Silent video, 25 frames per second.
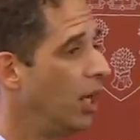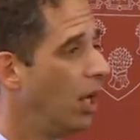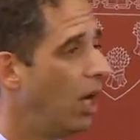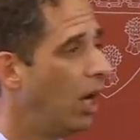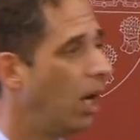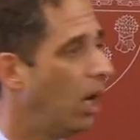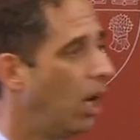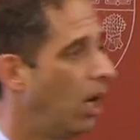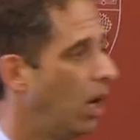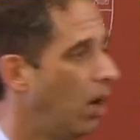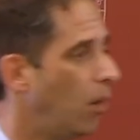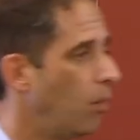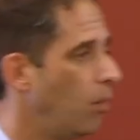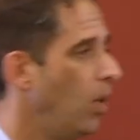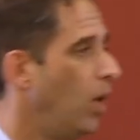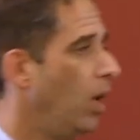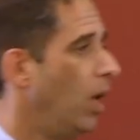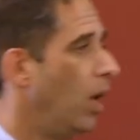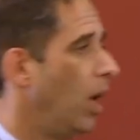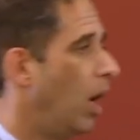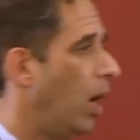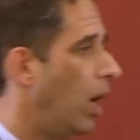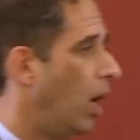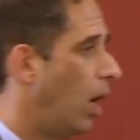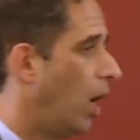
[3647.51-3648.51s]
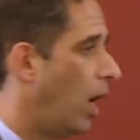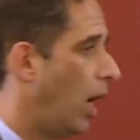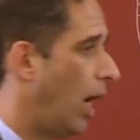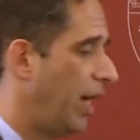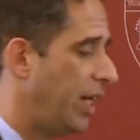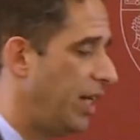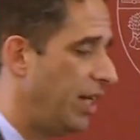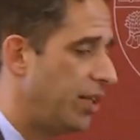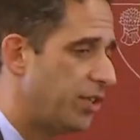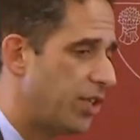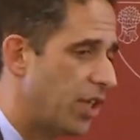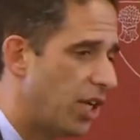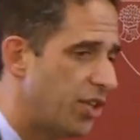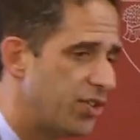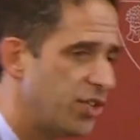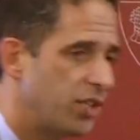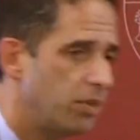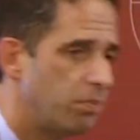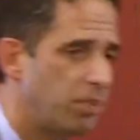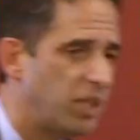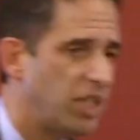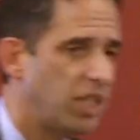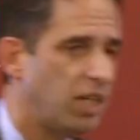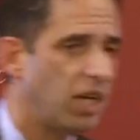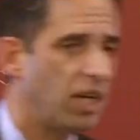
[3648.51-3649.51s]
Um, uh, and it
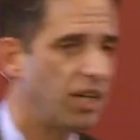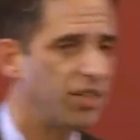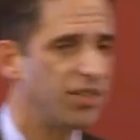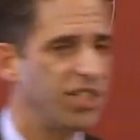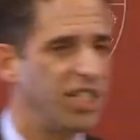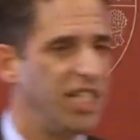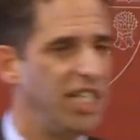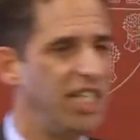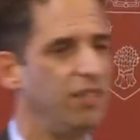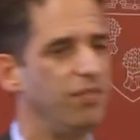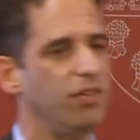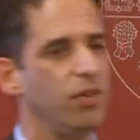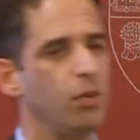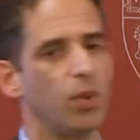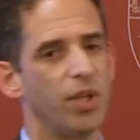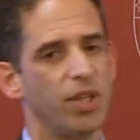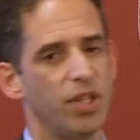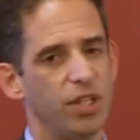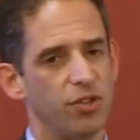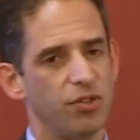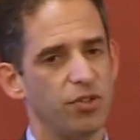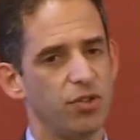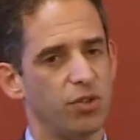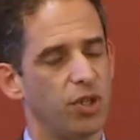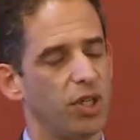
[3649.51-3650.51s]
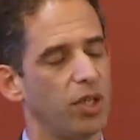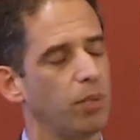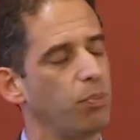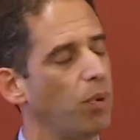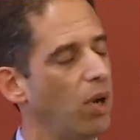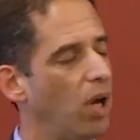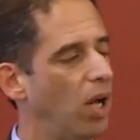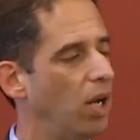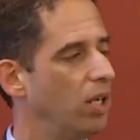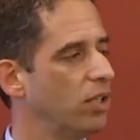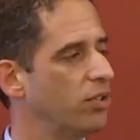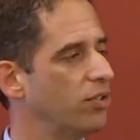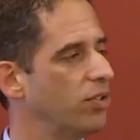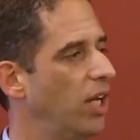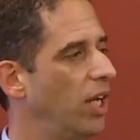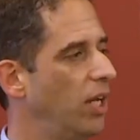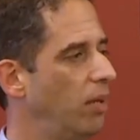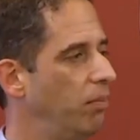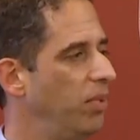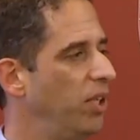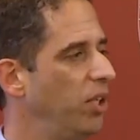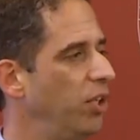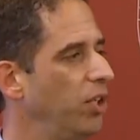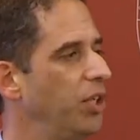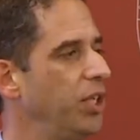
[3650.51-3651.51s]
doesn't because even within strict products
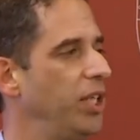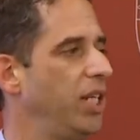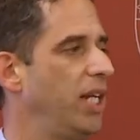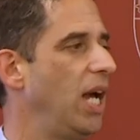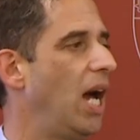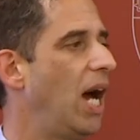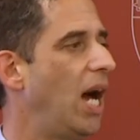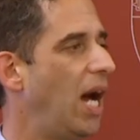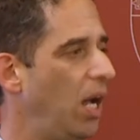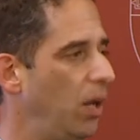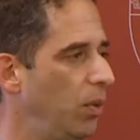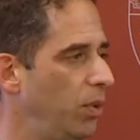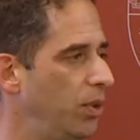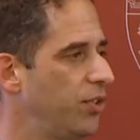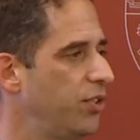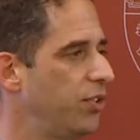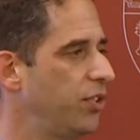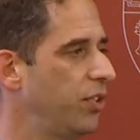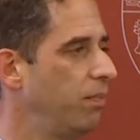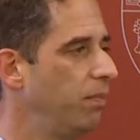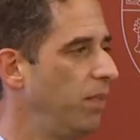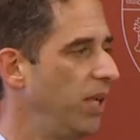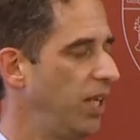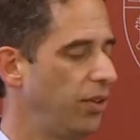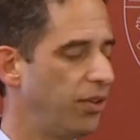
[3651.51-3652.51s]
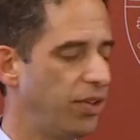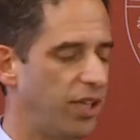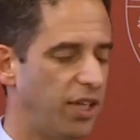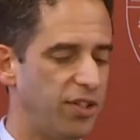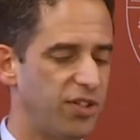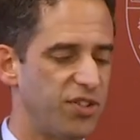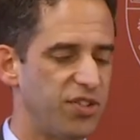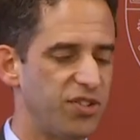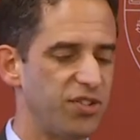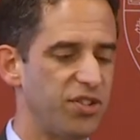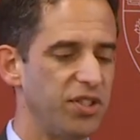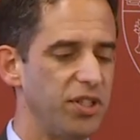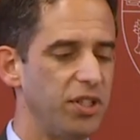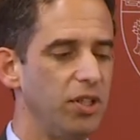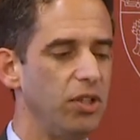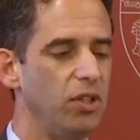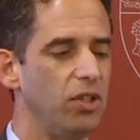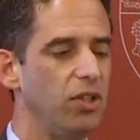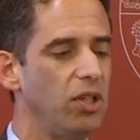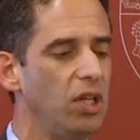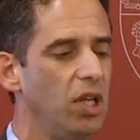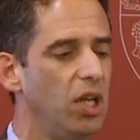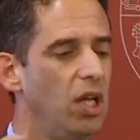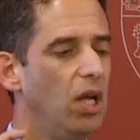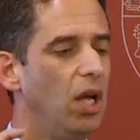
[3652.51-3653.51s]
liability, I would submit, there's
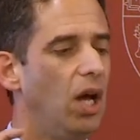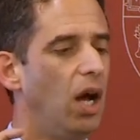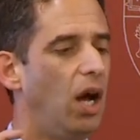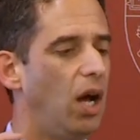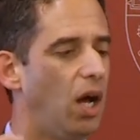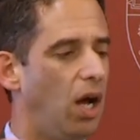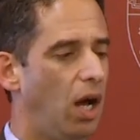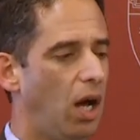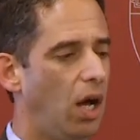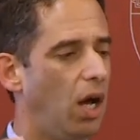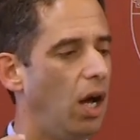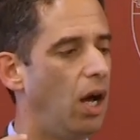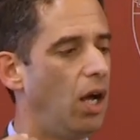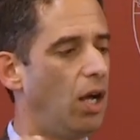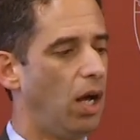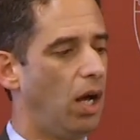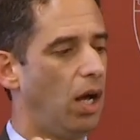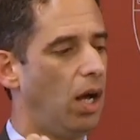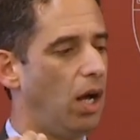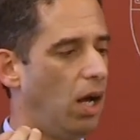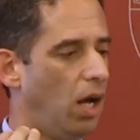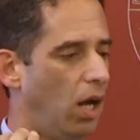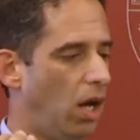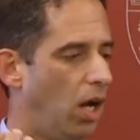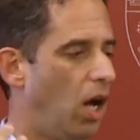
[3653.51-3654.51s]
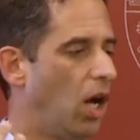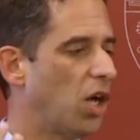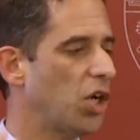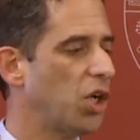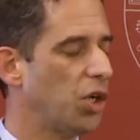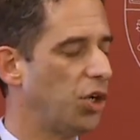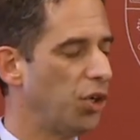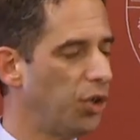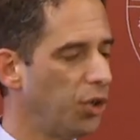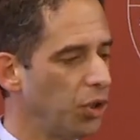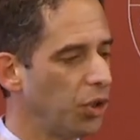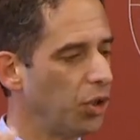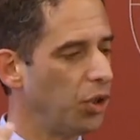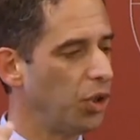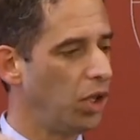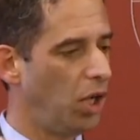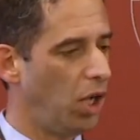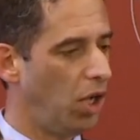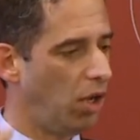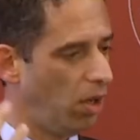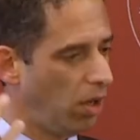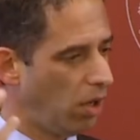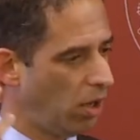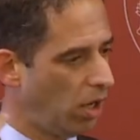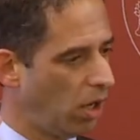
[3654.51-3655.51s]
still uh, a, a, kernel,
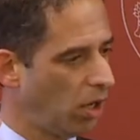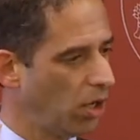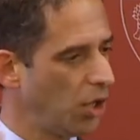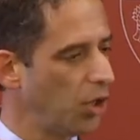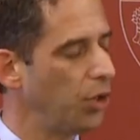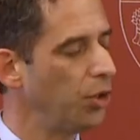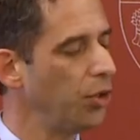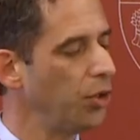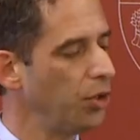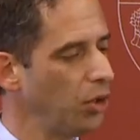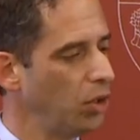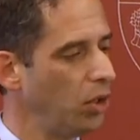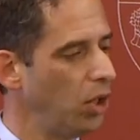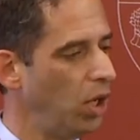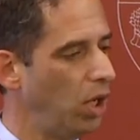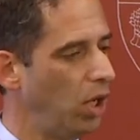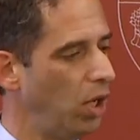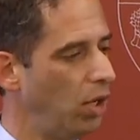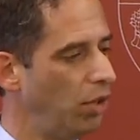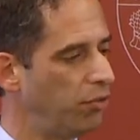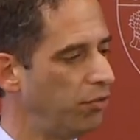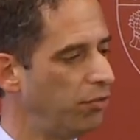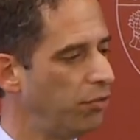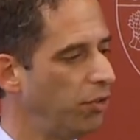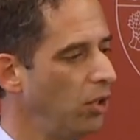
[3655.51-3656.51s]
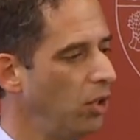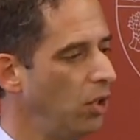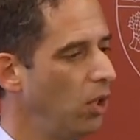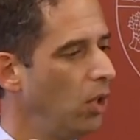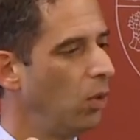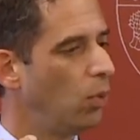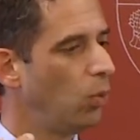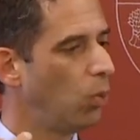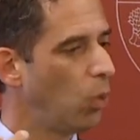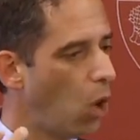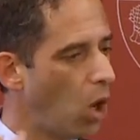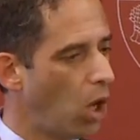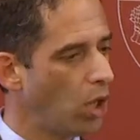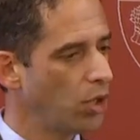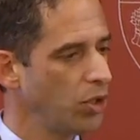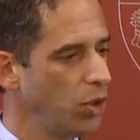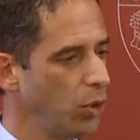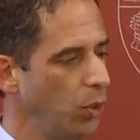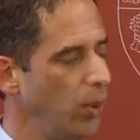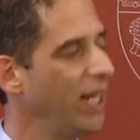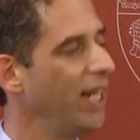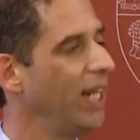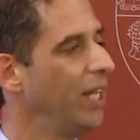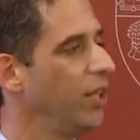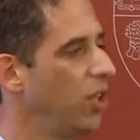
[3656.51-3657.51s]
uh, a kernel of
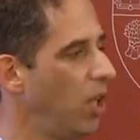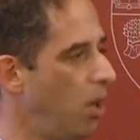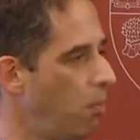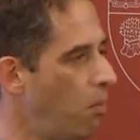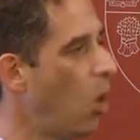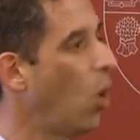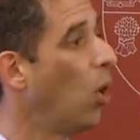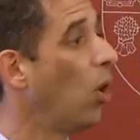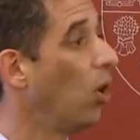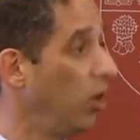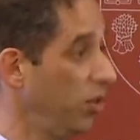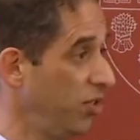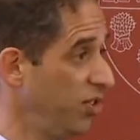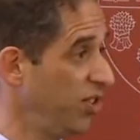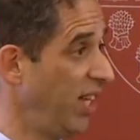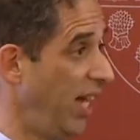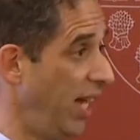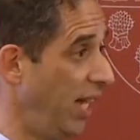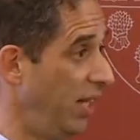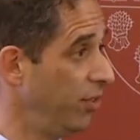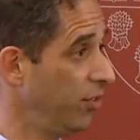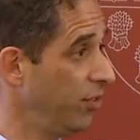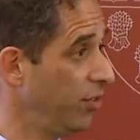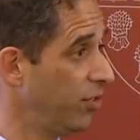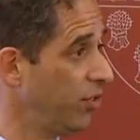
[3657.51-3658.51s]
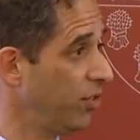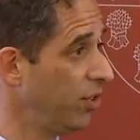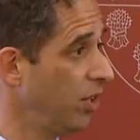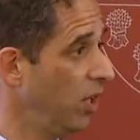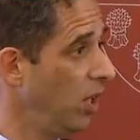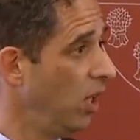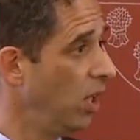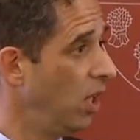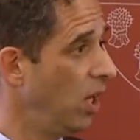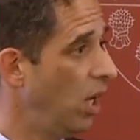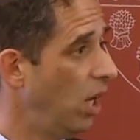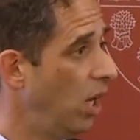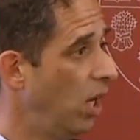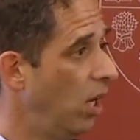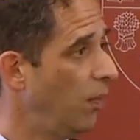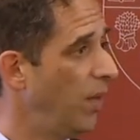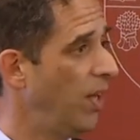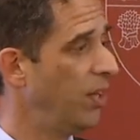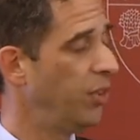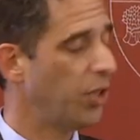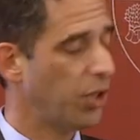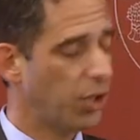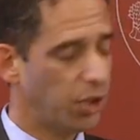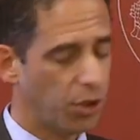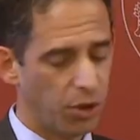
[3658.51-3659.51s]
wrongdoing in the moral sense. Um,
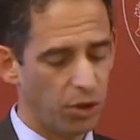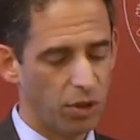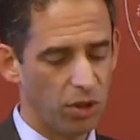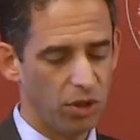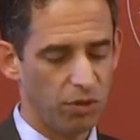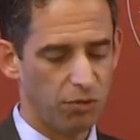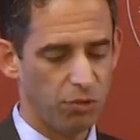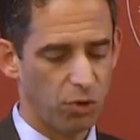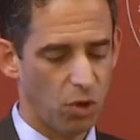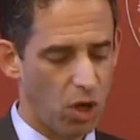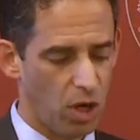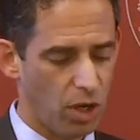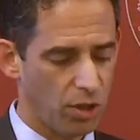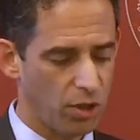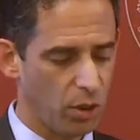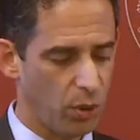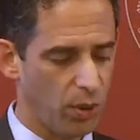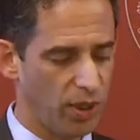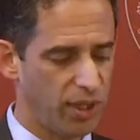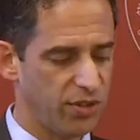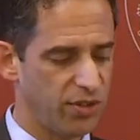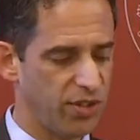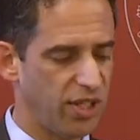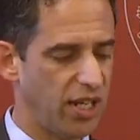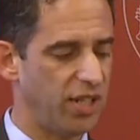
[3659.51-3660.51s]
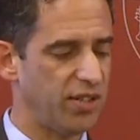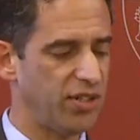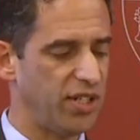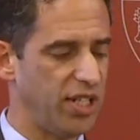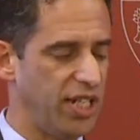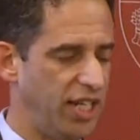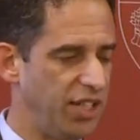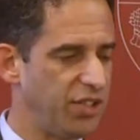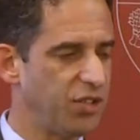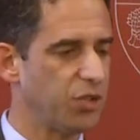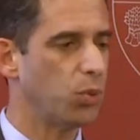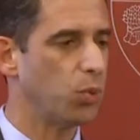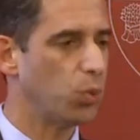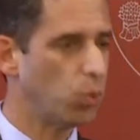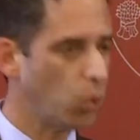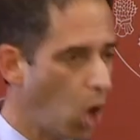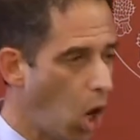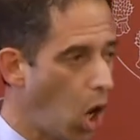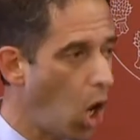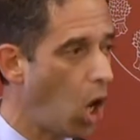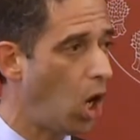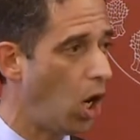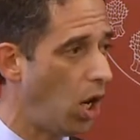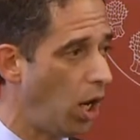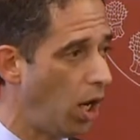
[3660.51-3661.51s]
and the kernel of wrongdoing says it's
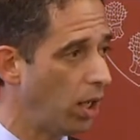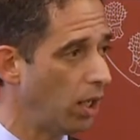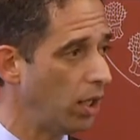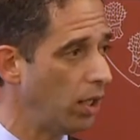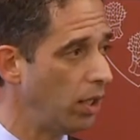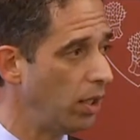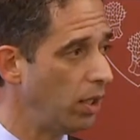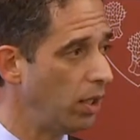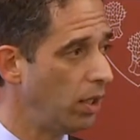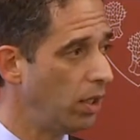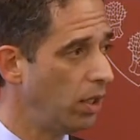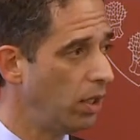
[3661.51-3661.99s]
wrong